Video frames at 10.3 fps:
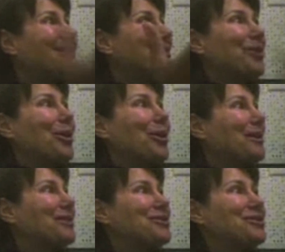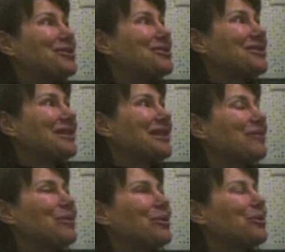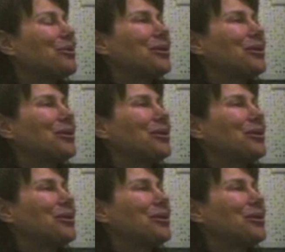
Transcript: it never